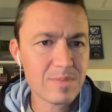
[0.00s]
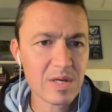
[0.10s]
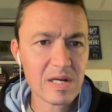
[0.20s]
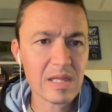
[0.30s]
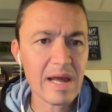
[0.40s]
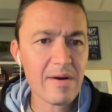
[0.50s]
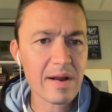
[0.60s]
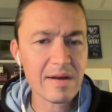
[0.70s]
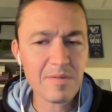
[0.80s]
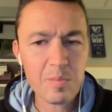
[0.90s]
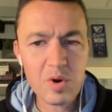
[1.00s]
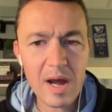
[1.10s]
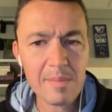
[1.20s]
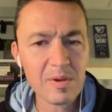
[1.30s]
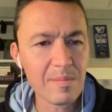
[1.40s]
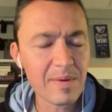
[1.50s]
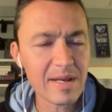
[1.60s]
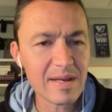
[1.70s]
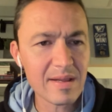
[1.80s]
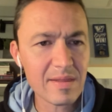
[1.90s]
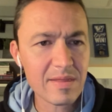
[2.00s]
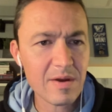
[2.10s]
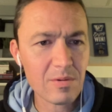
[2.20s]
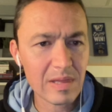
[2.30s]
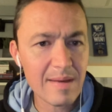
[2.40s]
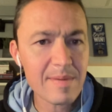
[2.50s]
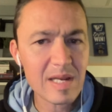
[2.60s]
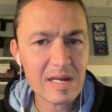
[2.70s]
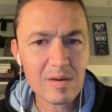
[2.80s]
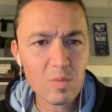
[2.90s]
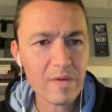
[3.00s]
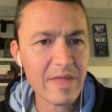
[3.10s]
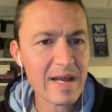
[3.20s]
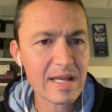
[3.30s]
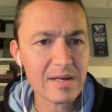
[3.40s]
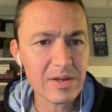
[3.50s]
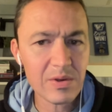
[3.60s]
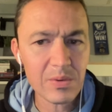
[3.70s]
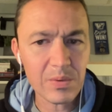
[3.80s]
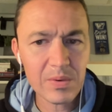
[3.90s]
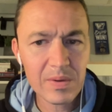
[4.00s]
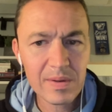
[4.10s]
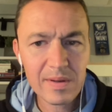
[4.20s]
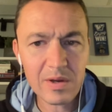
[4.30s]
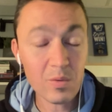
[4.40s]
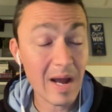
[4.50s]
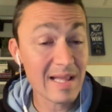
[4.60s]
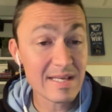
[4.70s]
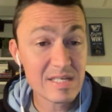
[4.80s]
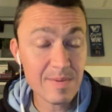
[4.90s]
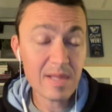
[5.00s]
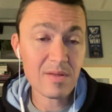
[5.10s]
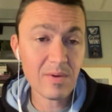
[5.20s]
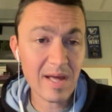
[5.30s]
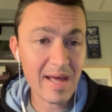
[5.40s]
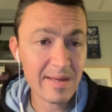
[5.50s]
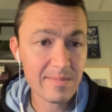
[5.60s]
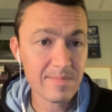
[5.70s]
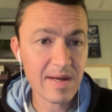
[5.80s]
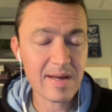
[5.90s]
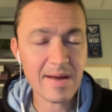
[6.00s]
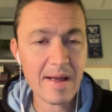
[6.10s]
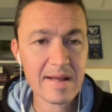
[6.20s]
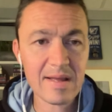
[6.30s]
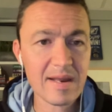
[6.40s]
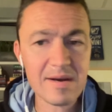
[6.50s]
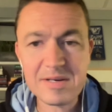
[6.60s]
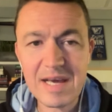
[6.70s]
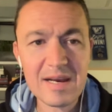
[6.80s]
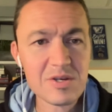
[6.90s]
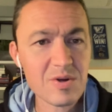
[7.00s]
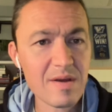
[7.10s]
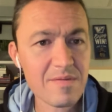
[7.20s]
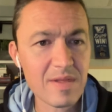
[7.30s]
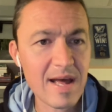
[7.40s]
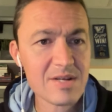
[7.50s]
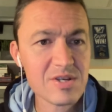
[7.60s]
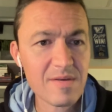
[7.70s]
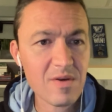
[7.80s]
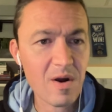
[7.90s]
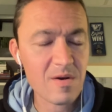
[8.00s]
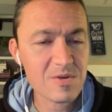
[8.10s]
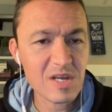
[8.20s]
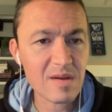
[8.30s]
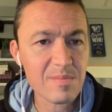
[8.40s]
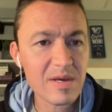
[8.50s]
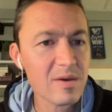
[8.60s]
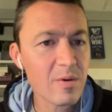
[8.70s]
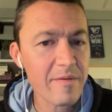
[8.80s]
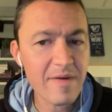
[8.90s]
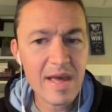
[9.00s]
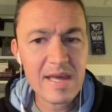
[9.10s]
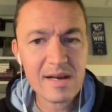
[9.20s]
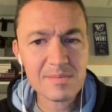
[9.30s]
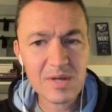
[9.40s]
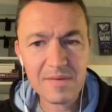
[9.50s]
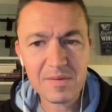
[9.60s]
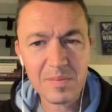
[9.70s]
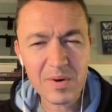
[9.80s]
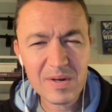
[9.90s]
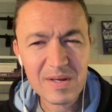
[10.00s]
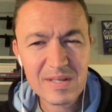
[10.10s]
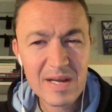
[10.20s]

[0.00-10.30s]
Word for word: glaring of a problem, but they're limited in what they can do. You know, Reilly Smith, okay, I, could entertain a trade for that. Jeff Carter is going to be UFA. He comes off the book